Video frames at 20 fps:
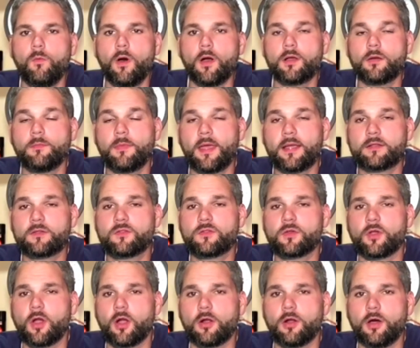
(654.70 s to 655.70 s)
Welcome back to
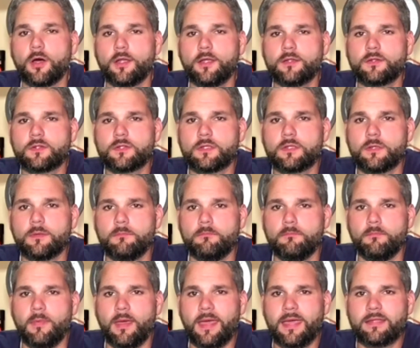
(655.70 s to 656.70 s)
Cigar Audit.
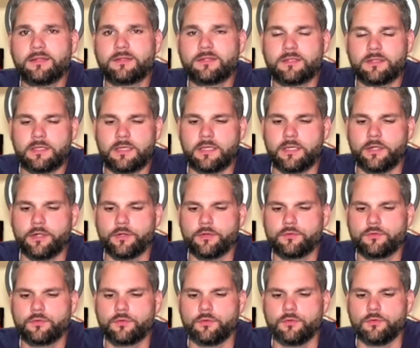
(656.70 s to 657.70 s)
Matt
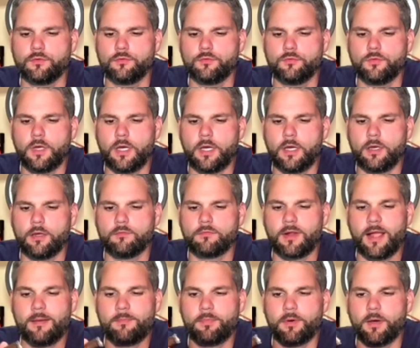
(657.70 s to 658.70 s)
here to
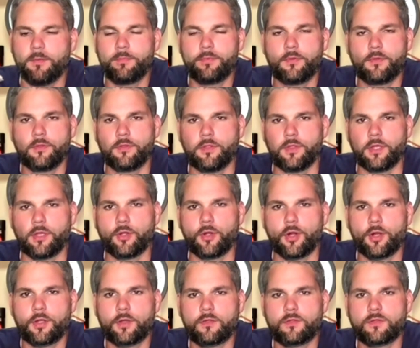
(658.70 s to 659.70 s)
wrap up the
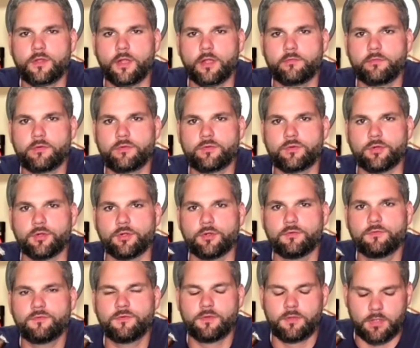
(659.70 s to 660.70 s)
Gurkha Cellar
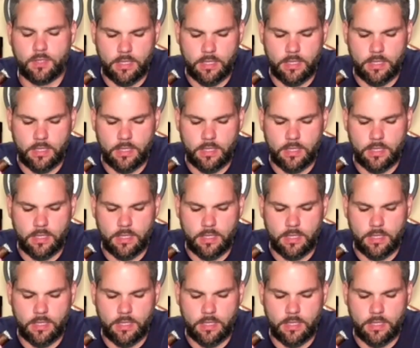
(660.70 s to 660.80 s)
Reserve